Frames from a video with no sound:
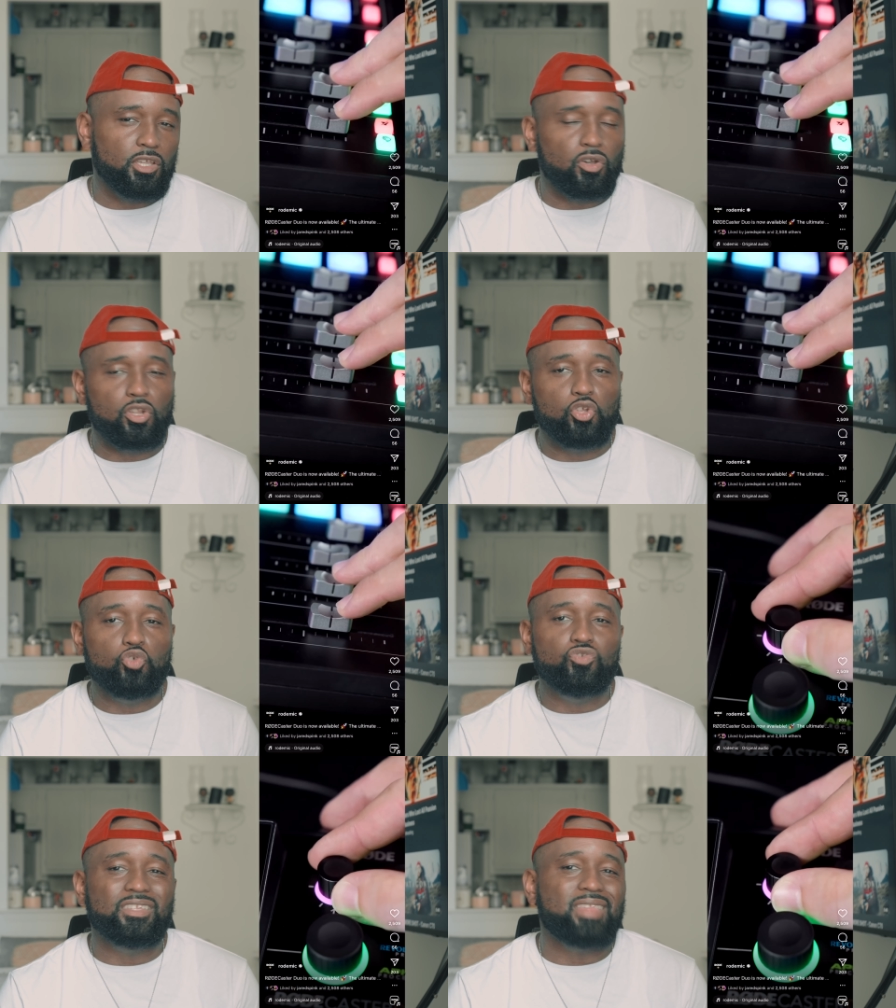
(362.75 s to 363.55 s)
gonna
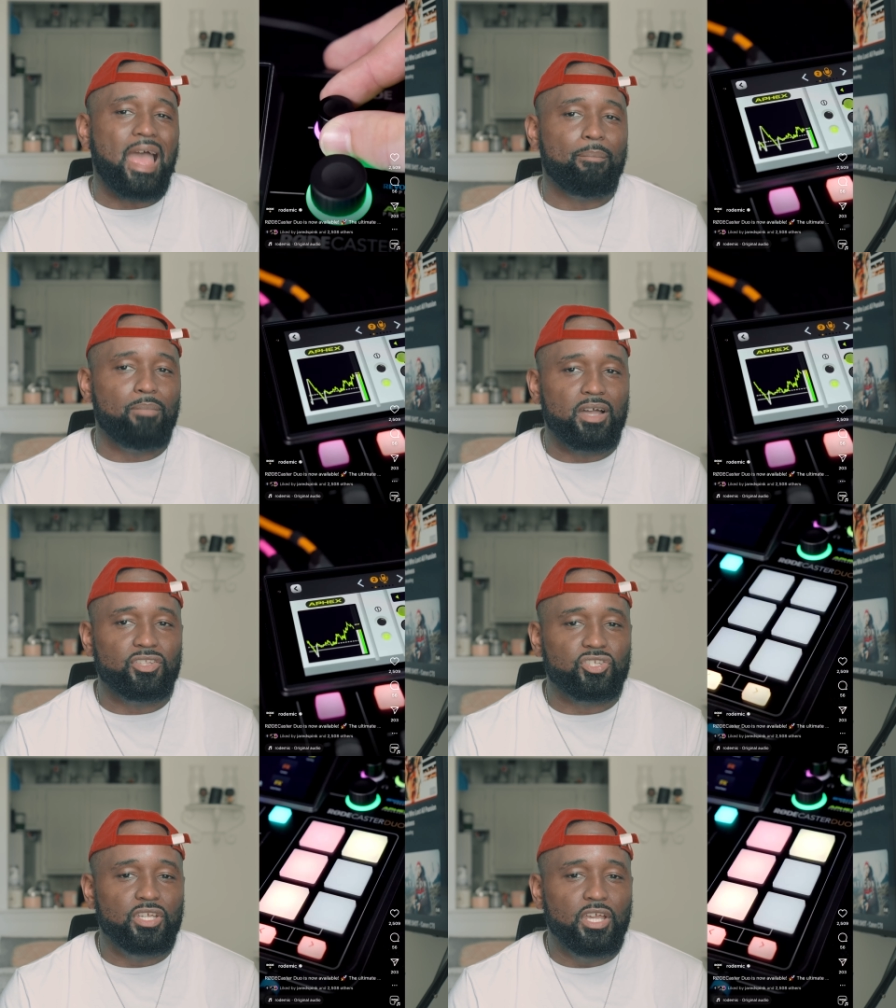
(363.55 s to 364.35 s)
use it that
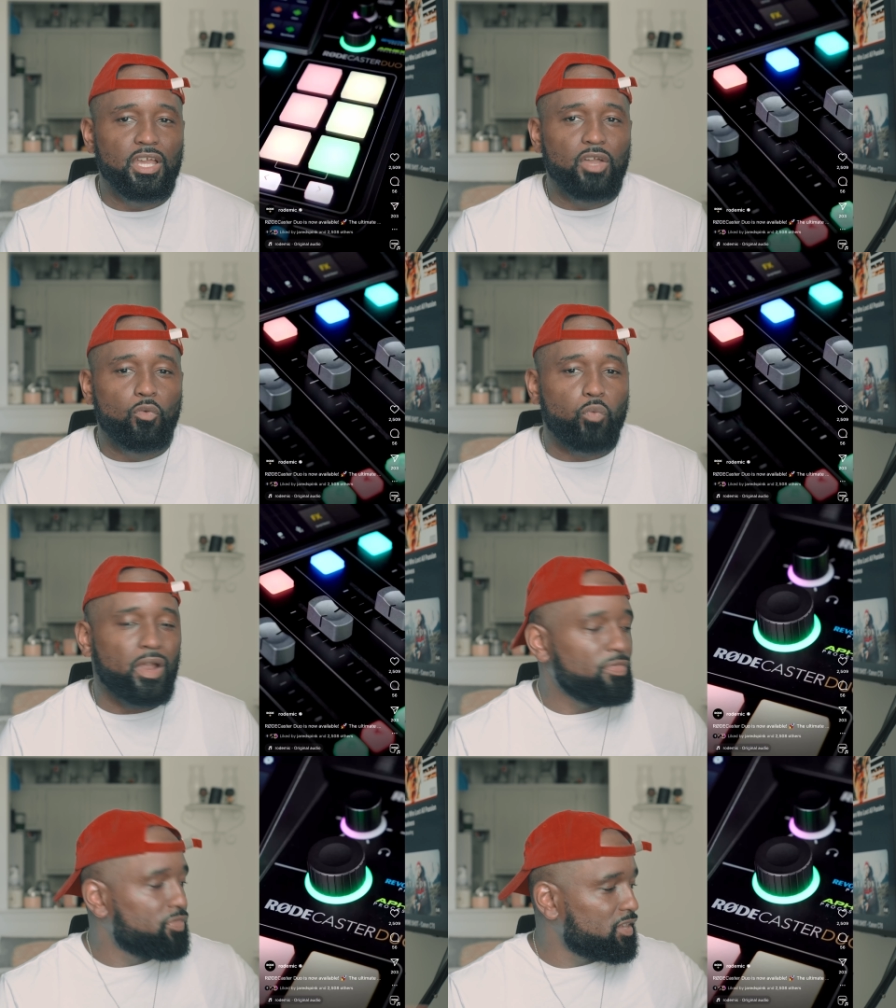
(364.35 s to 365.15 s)
much
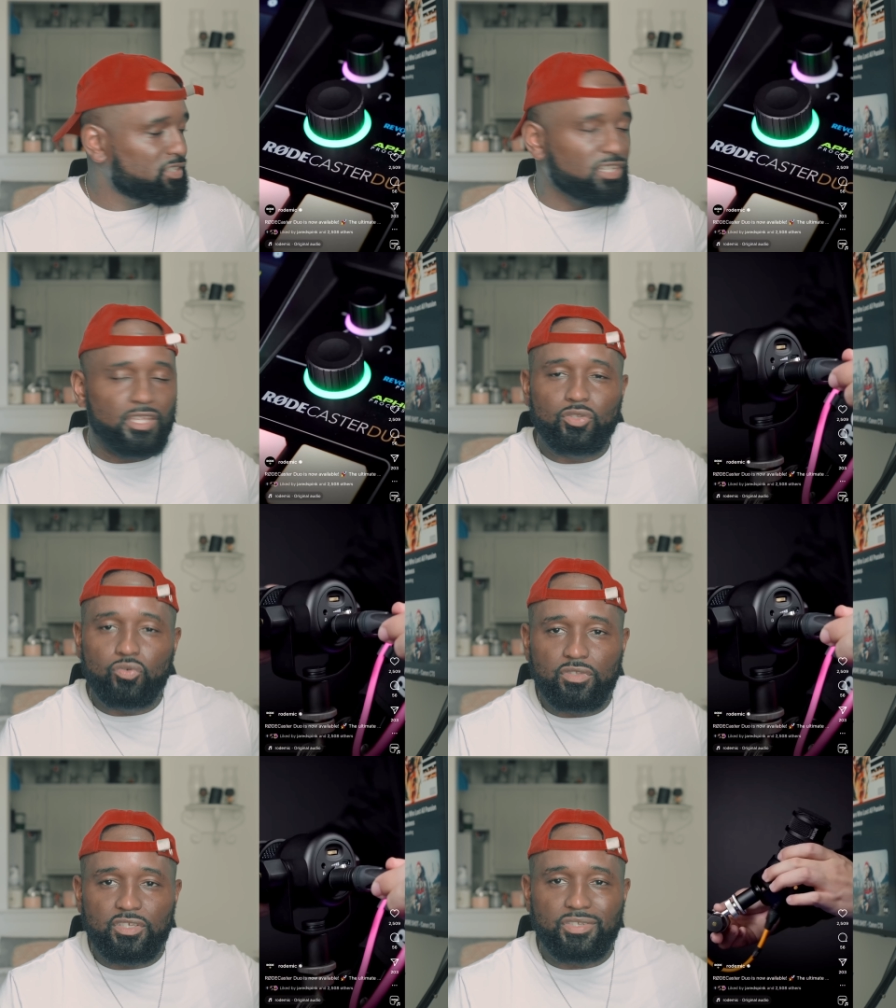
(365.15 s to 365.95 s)
where this can
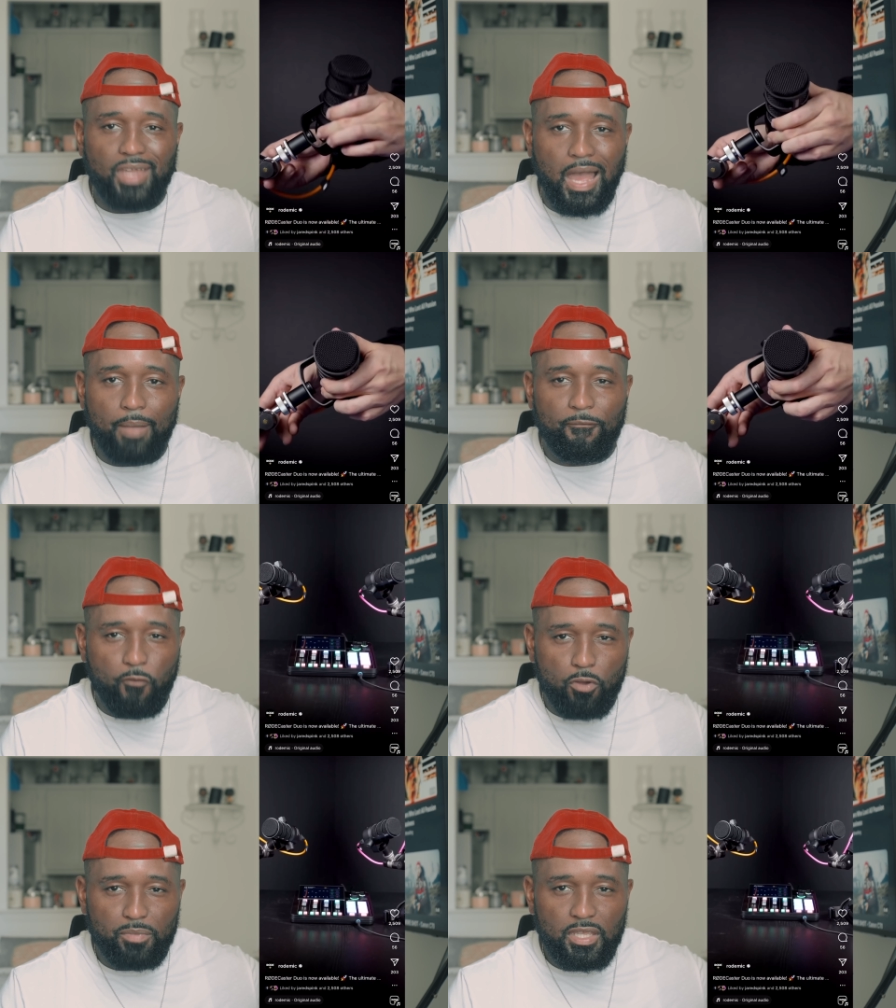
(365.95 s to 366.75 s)
do the job
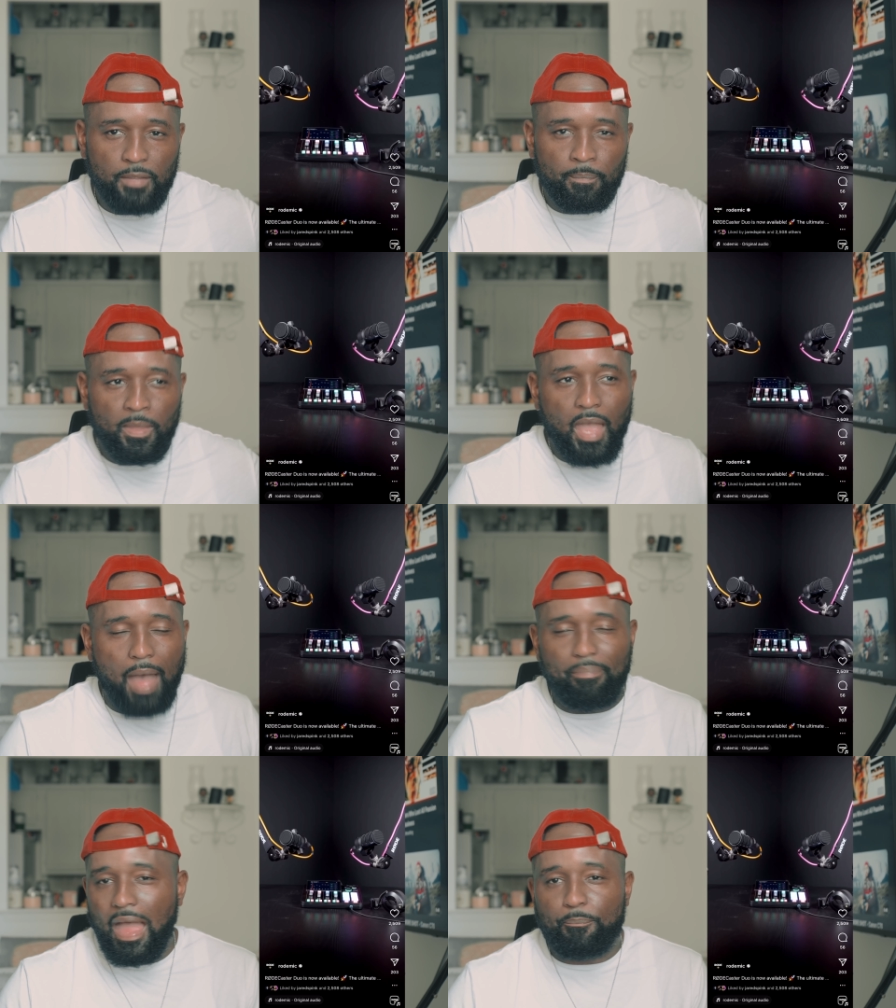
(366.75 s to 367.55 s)
for me?
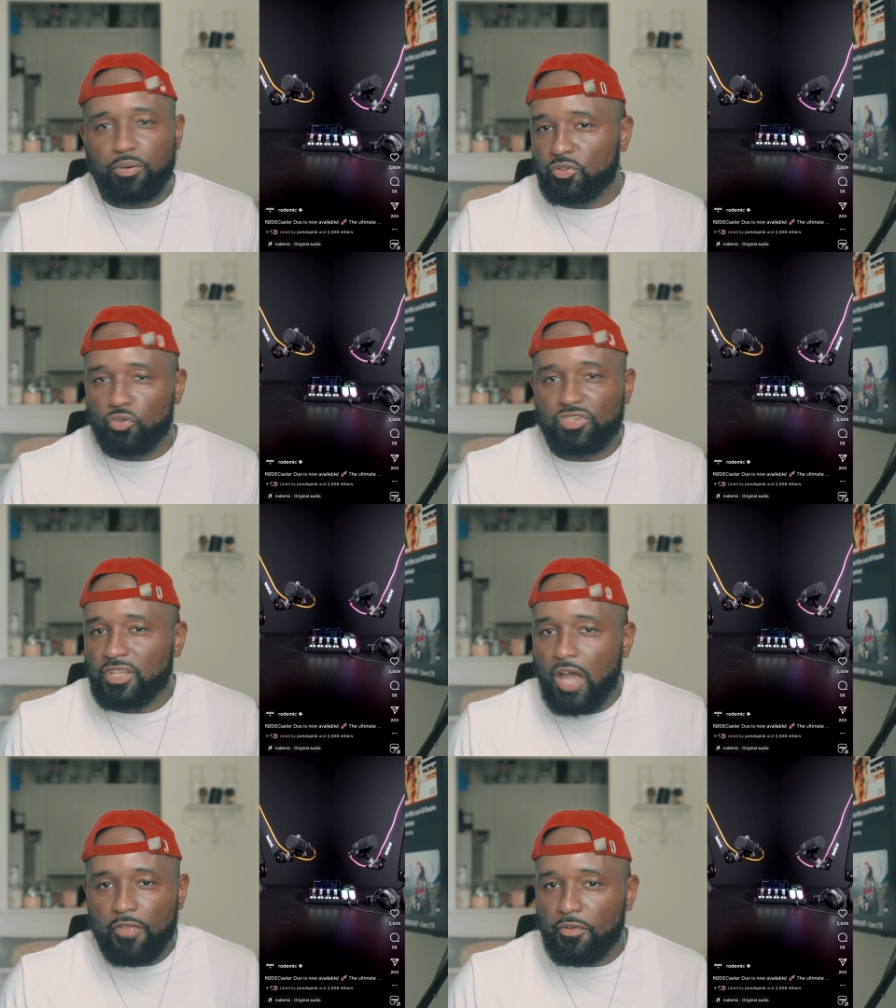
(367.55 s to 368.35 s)
I'm not
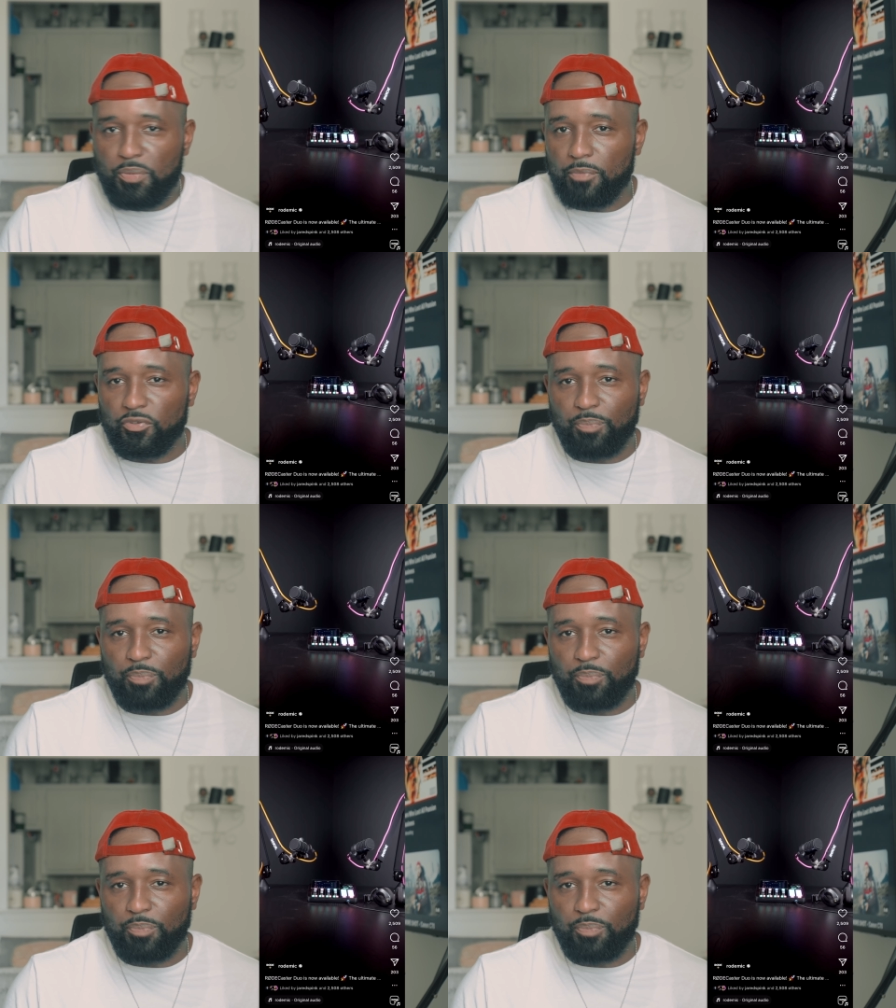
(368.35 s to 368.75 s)
producing other people's